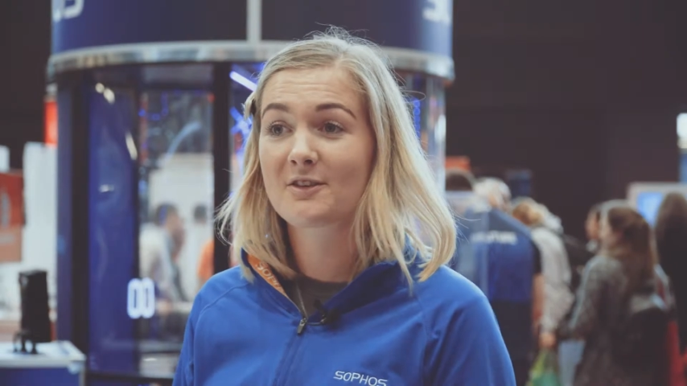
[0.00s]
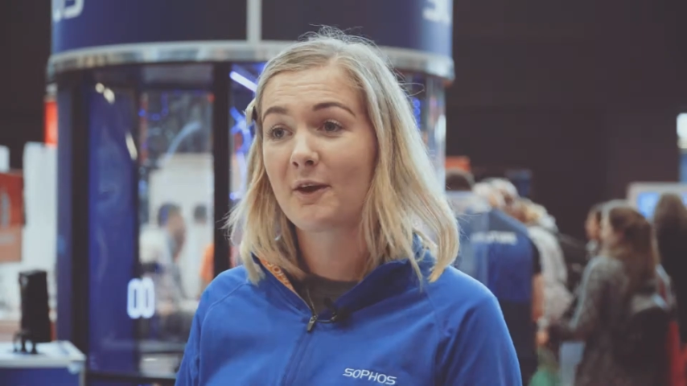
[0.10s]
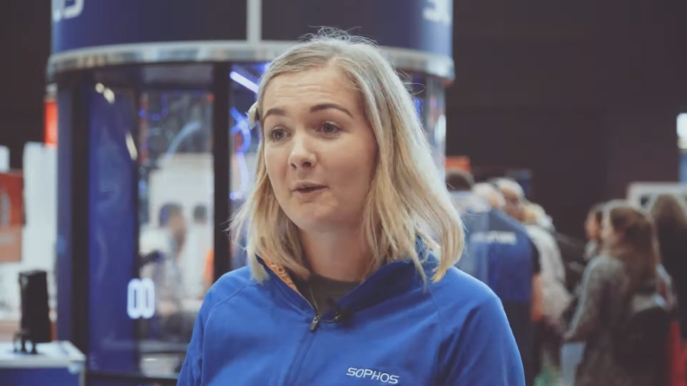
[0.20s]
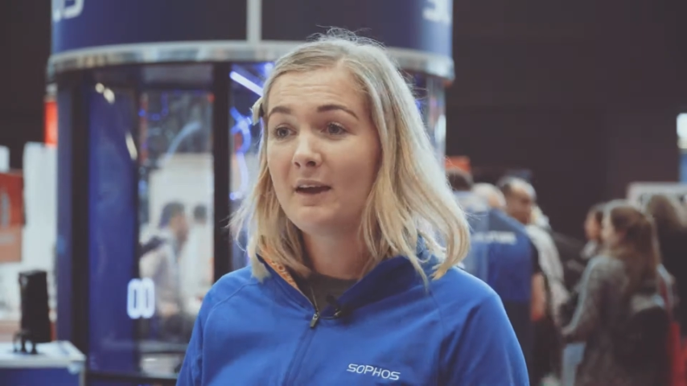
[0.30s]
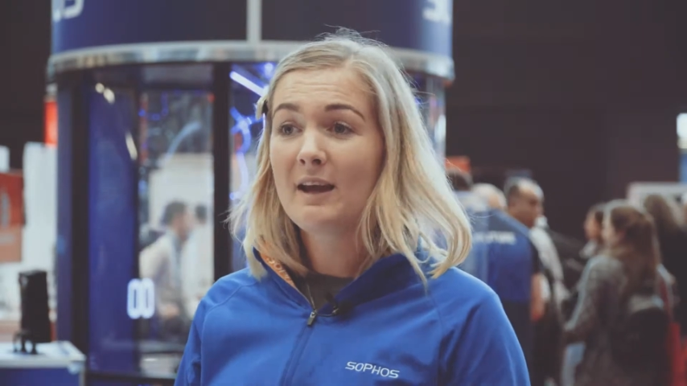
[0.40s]

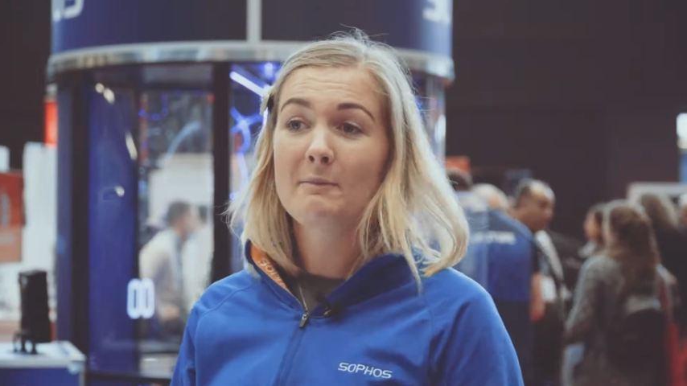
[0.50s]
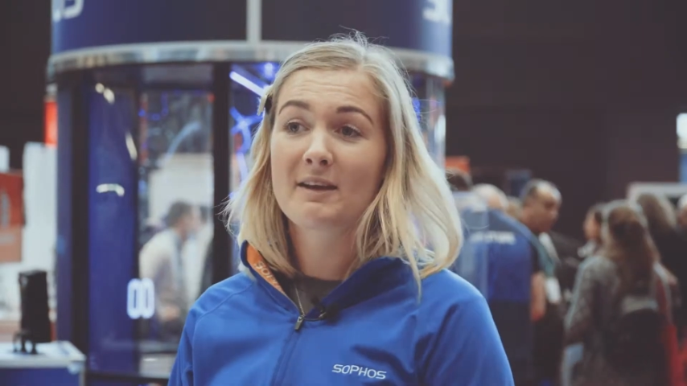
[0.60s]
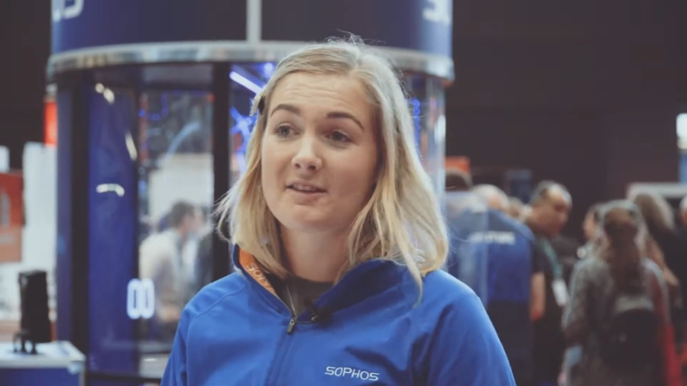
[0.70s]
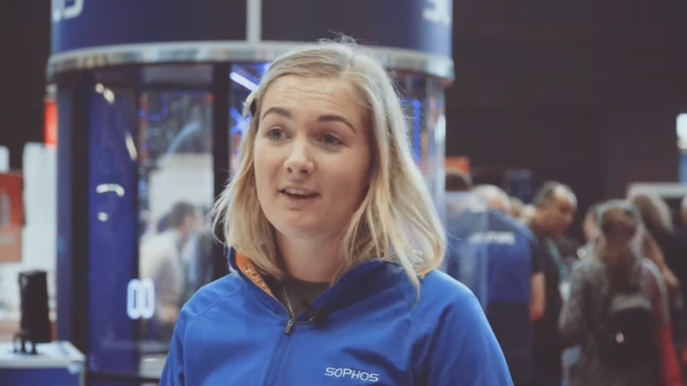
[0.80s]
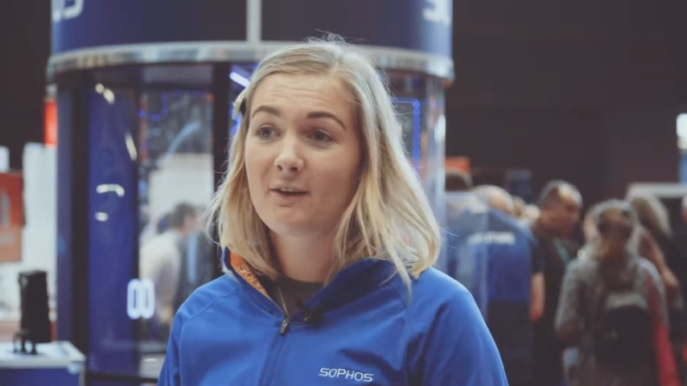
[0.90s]
so it
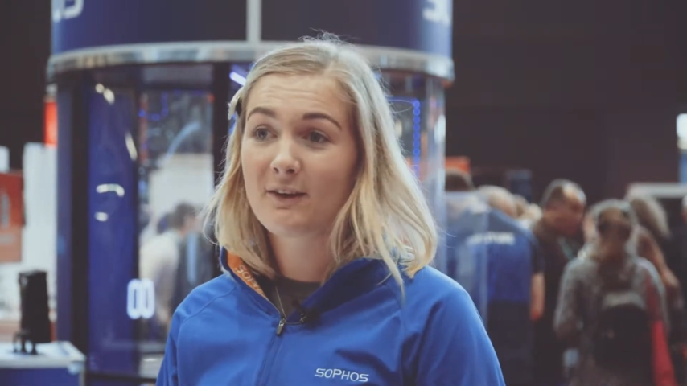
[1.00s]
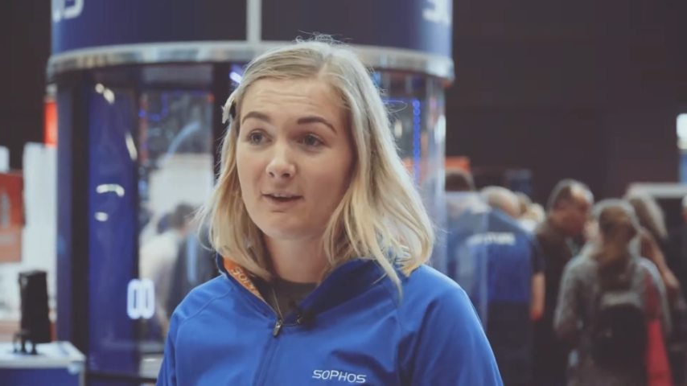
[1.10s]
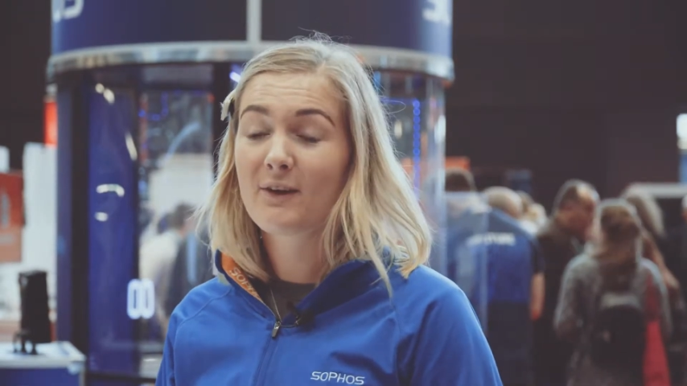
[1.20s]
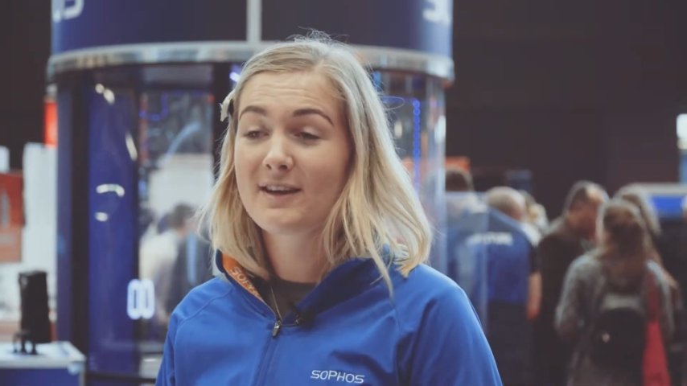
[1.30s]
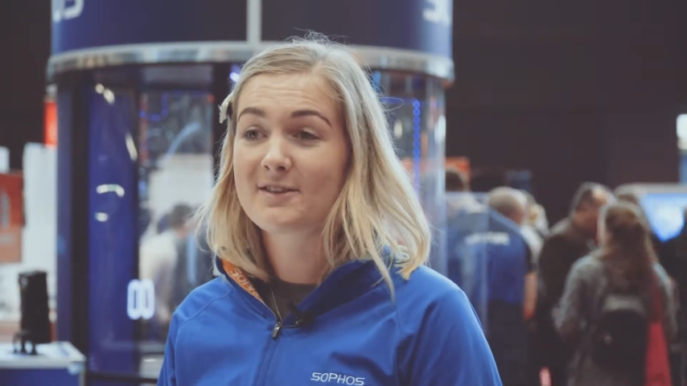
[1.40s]
makes it a
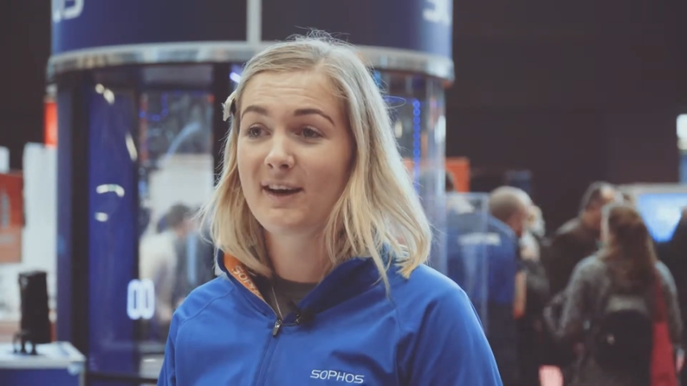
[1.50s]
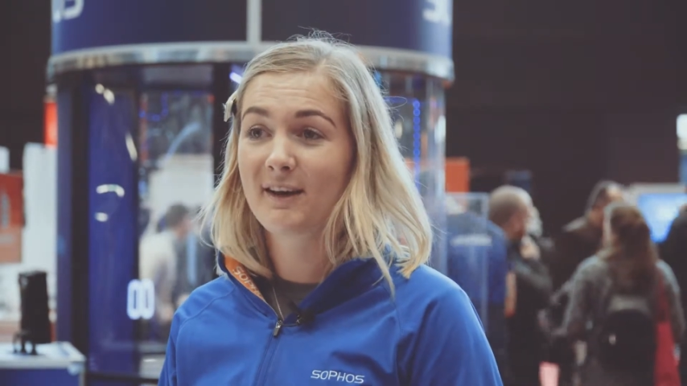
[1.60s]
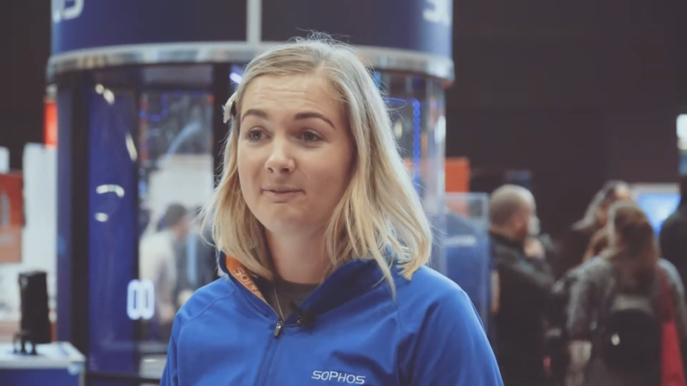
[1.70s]
lot easier.